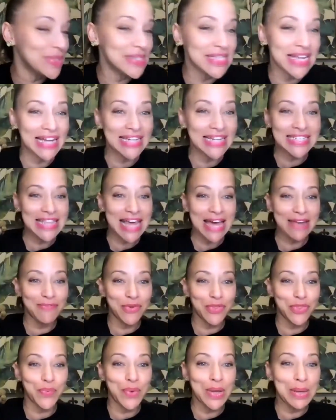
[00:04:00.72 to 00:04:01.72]
and I did that for
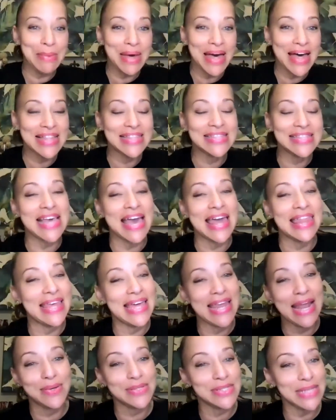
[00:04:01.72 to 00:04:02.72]
3 months. And
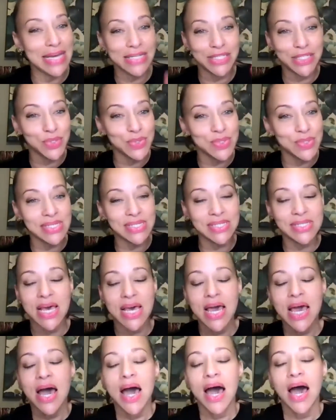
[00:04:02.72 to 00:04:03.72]
then I was like, deuces.
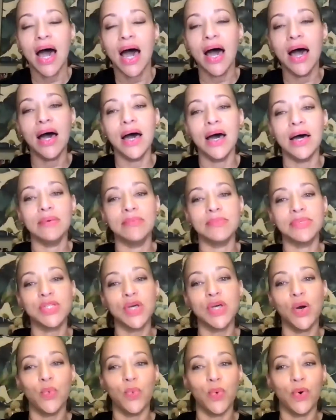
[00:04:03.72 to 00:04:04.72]

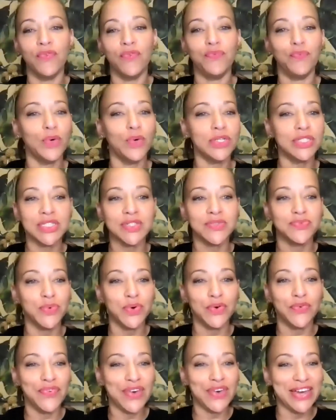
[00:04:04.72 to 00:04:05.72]
So
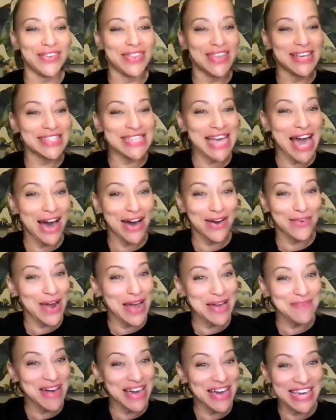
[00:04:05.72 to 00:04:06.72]
we'll figure this out,
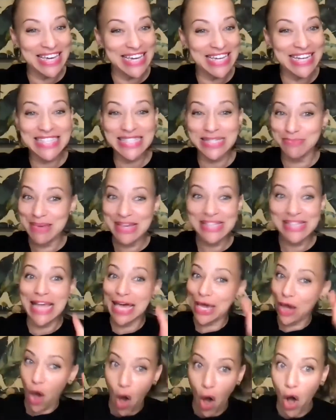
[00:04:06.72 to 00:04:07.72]
right? My kid has missed like
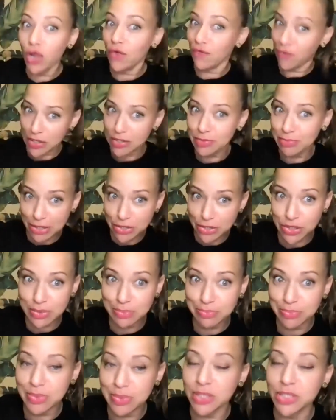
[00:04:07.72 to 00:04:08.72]
all of her
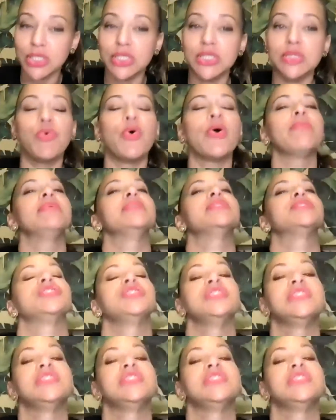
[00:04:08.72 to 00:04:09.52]
specialist appointments. She's